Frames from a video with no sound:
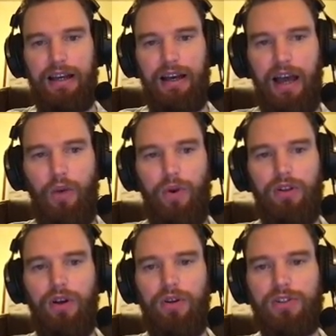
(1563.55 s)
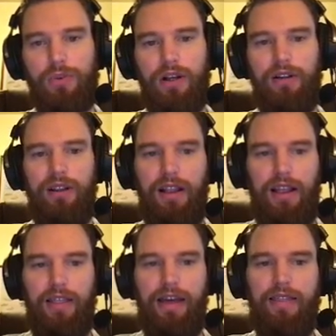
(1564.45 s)
I will note as well
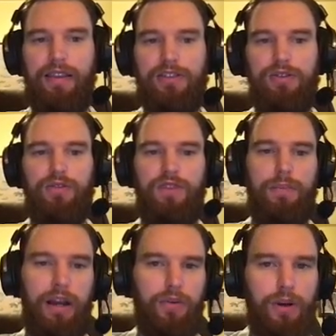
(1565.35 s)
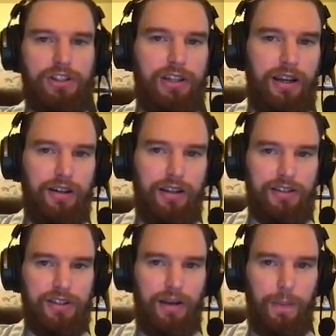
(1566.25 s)
that the student feedback questionnaire
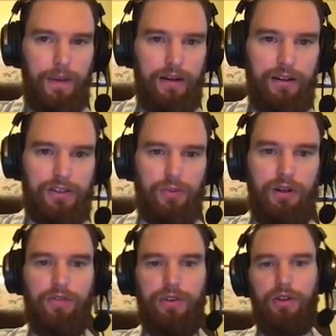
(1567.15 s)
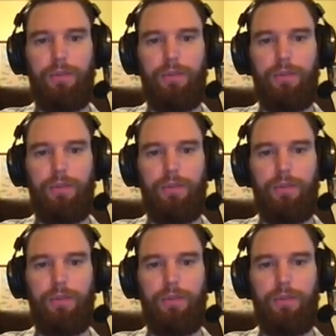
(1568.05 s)
is up here as well for you to